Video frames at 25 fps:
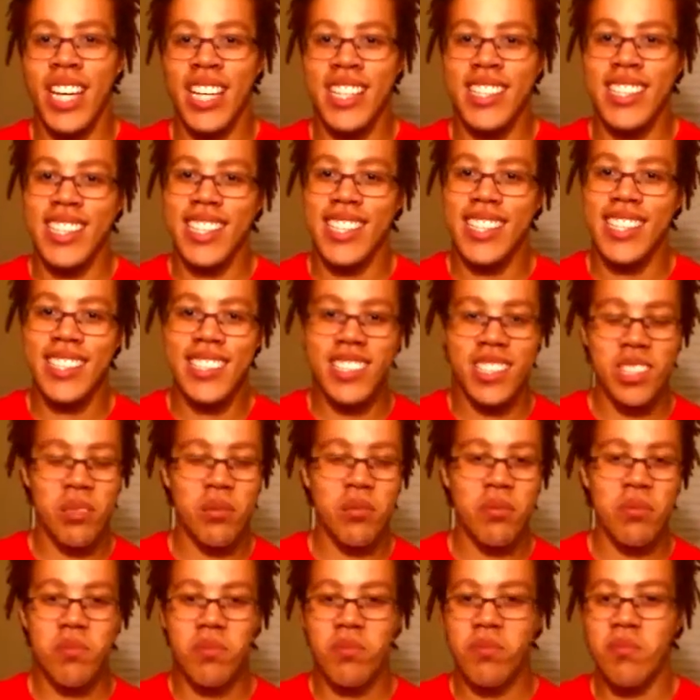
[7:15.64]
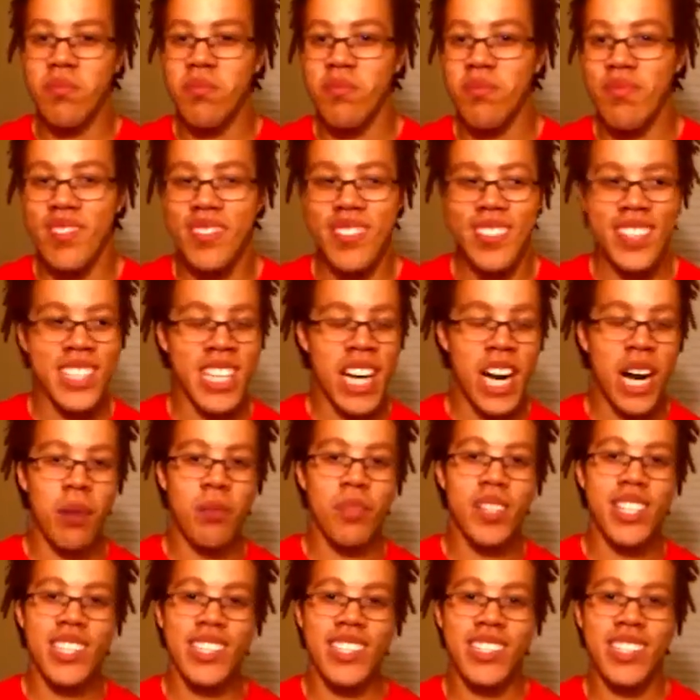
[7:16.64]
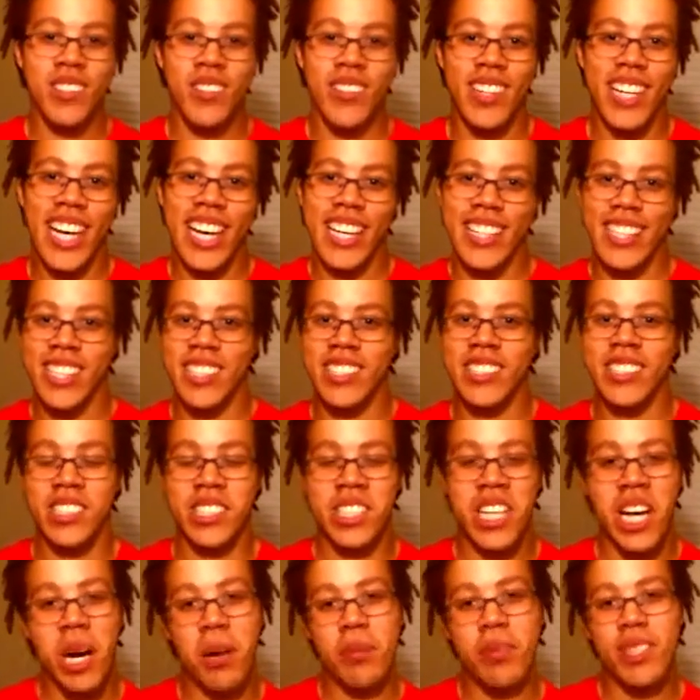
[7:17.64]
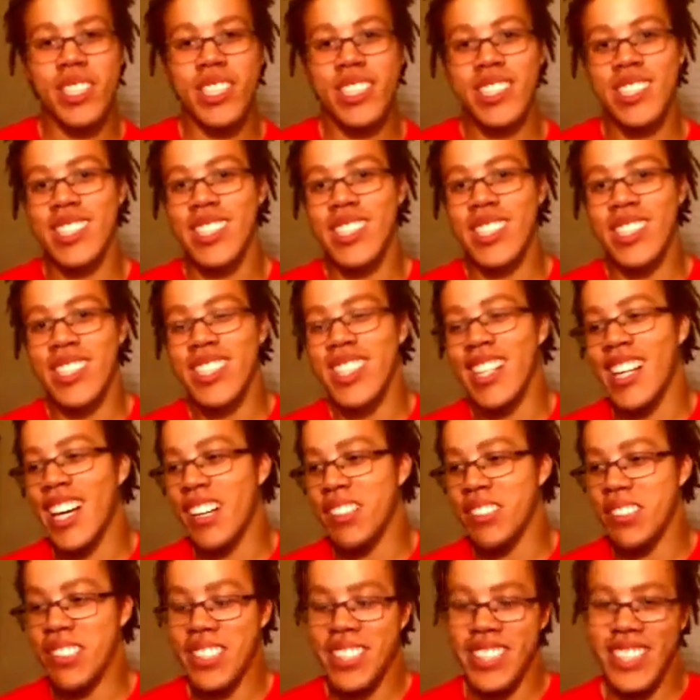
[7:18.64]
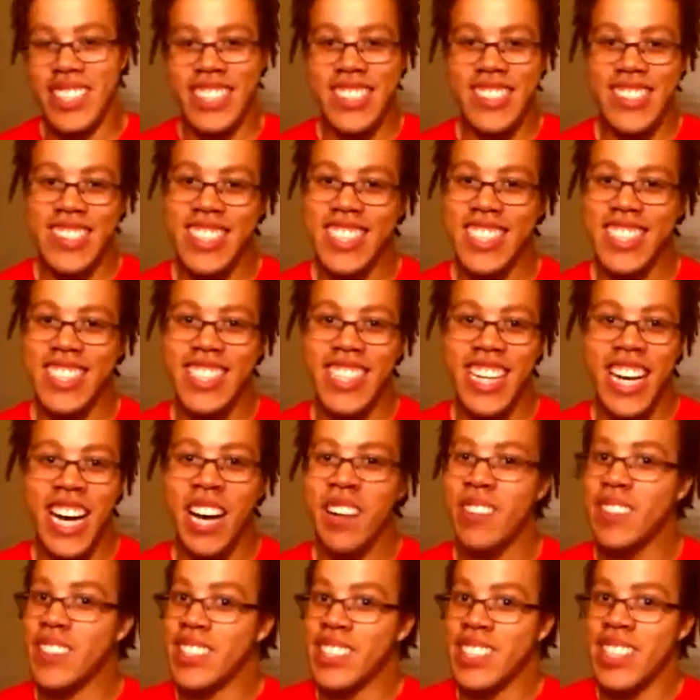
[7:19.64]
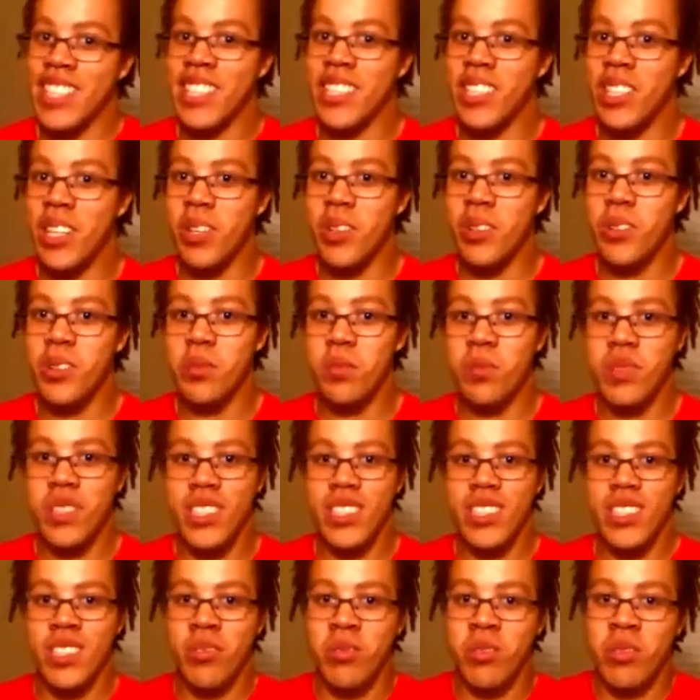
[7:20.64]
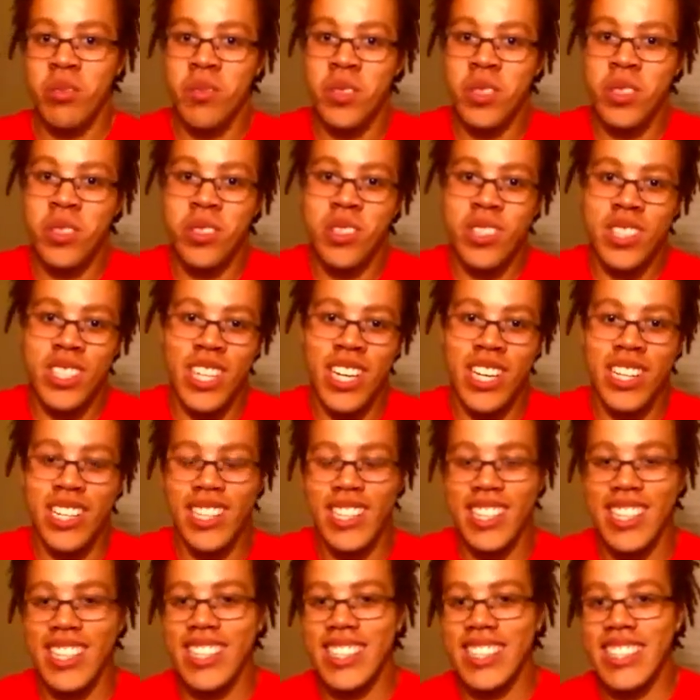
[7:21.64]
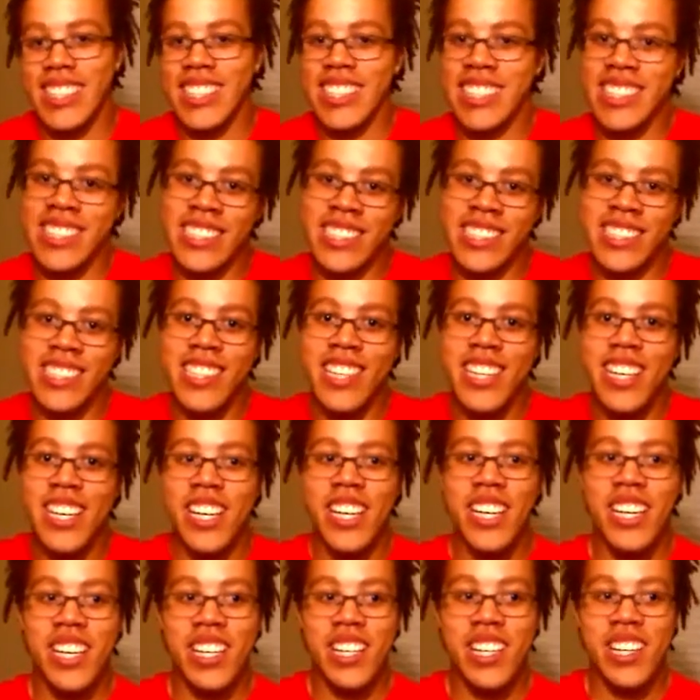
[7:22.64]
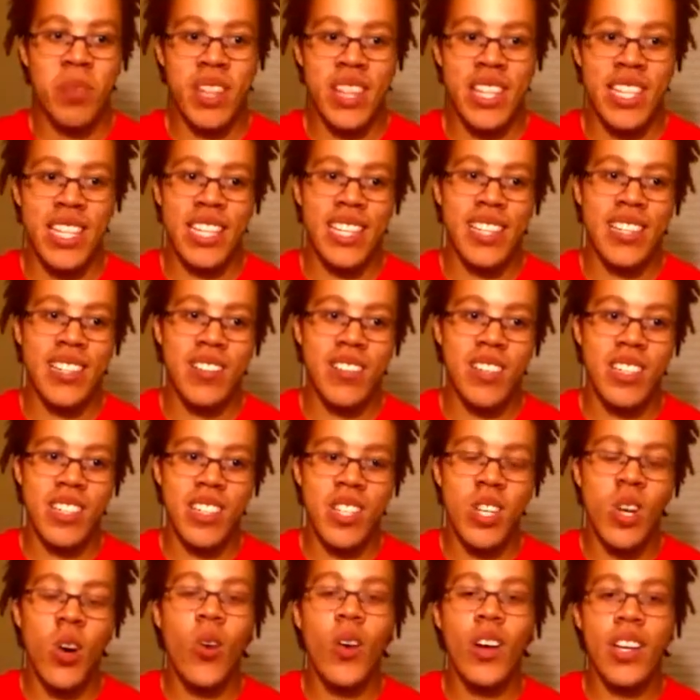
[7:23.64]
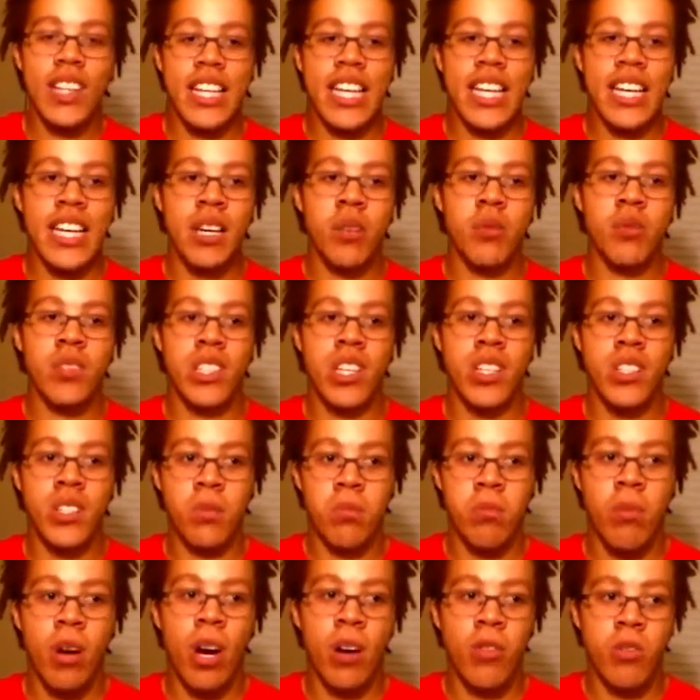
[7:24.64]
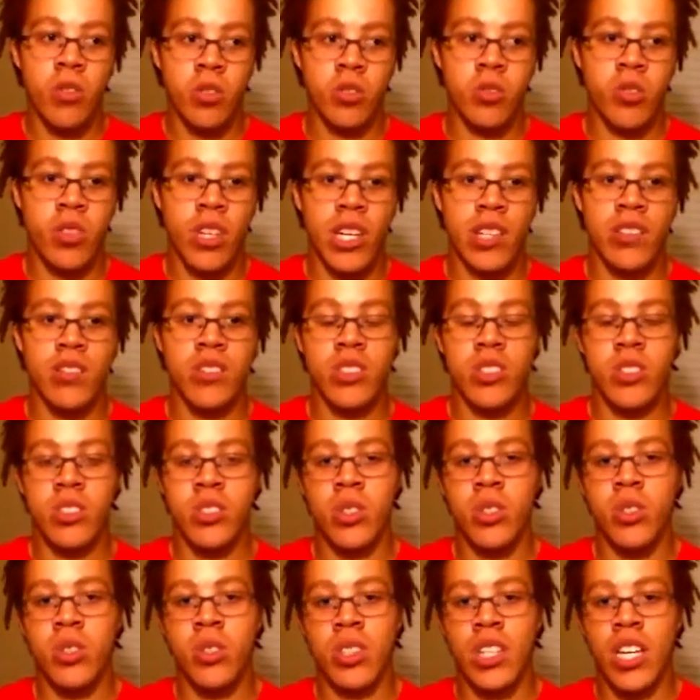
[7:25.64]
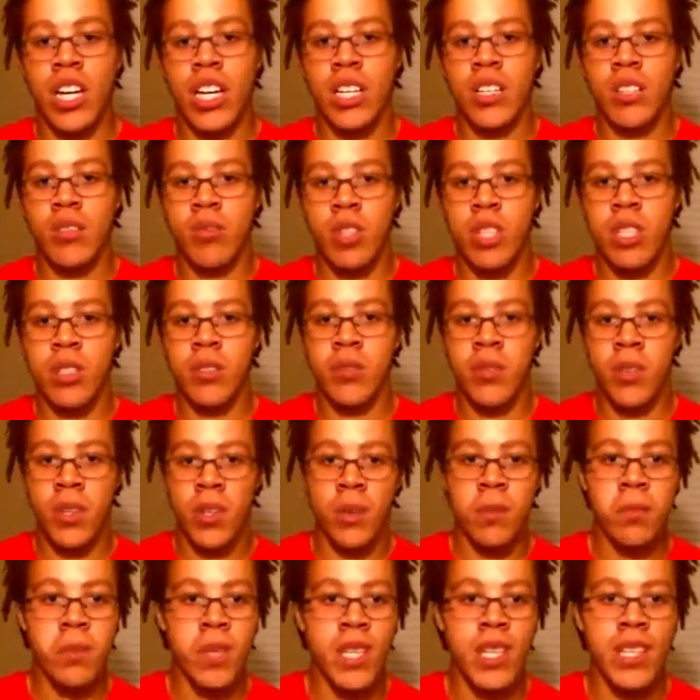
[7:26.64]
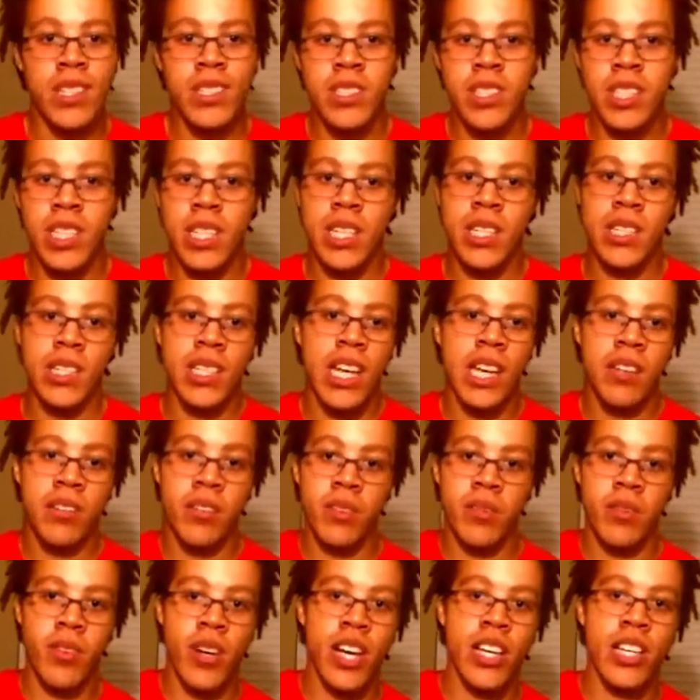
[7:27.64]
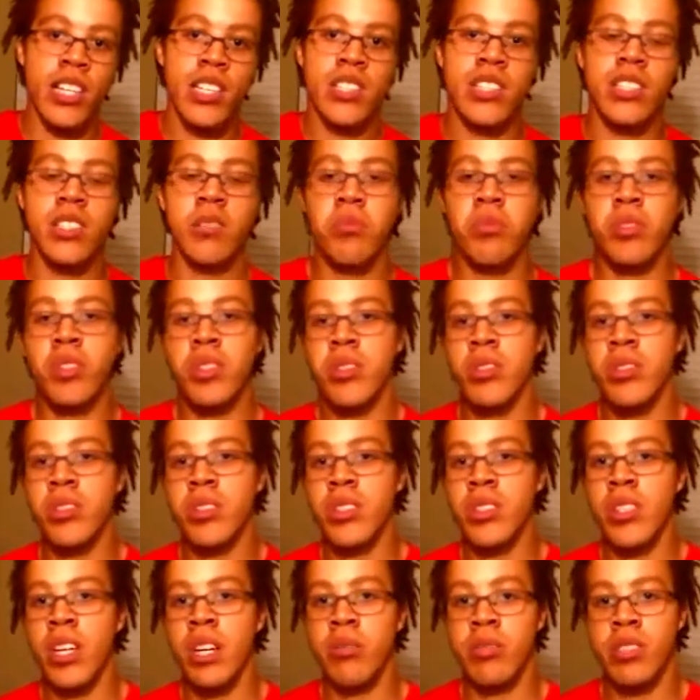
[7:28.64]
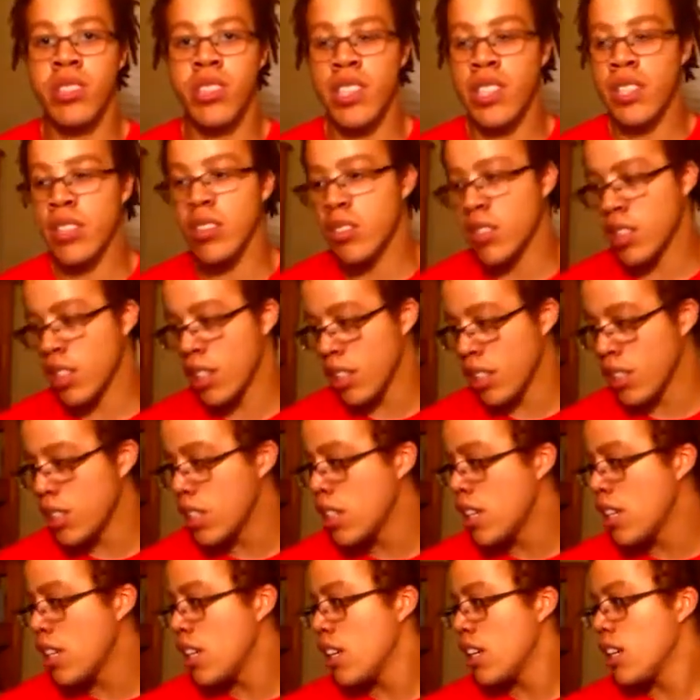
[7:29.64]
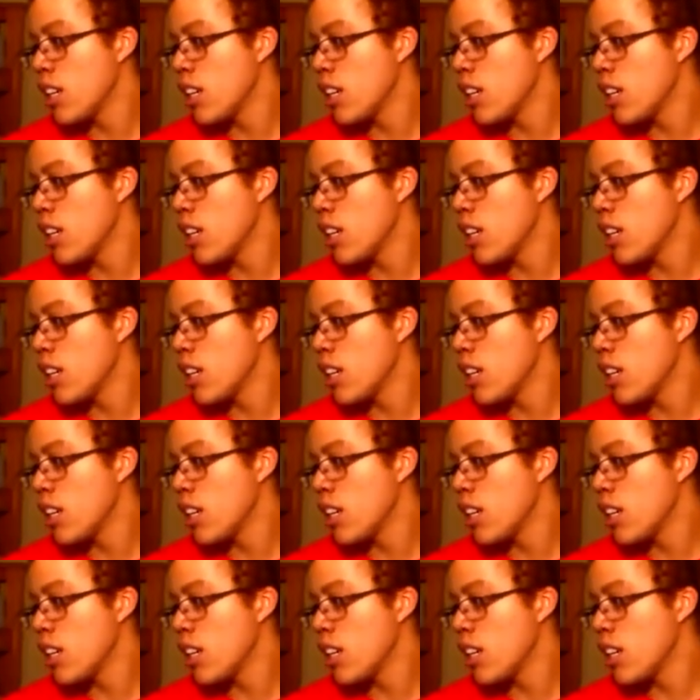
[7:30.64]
they did some comedies, some lackluster comedies that I was like, okay, I haven't seen those, but the reviews are kind of like, eh. But then knowing that it was under Marvel's creative control kind of reaffirmed me, and seeing Kevin Feige as the producer, I was like, okay,